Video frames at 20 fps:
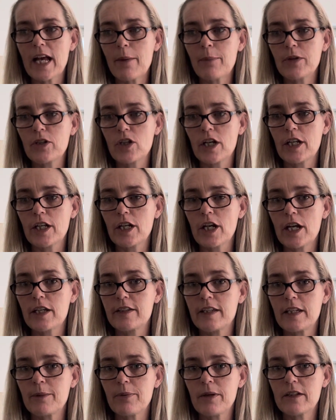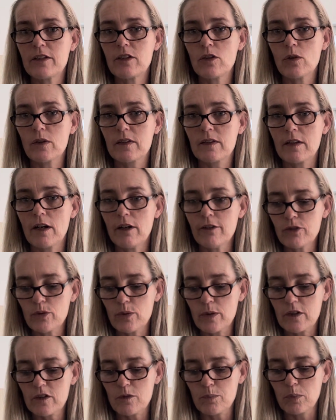up and you're going to go deeper into yourself to
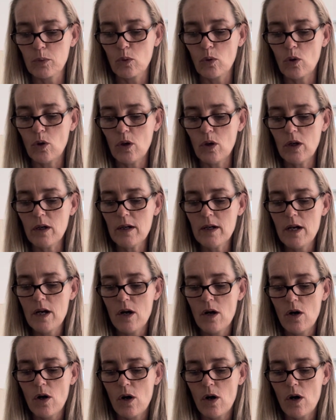explore